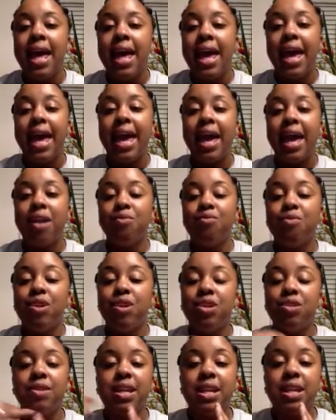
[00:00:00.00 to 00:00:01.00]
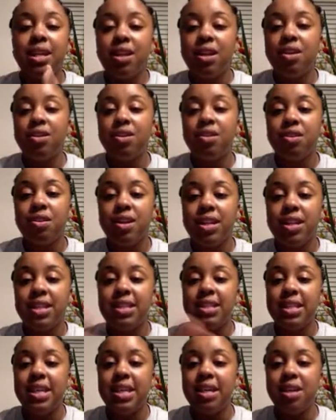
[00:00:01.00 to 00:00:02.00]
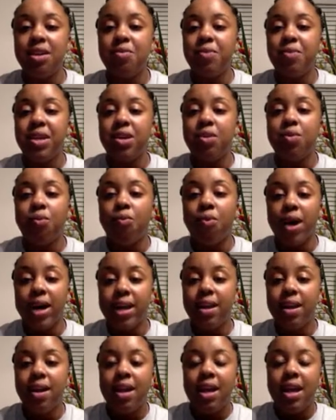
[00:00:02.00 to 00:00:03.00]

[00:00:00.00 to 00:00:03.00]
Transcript: and when you get in there, you're going to see week 1,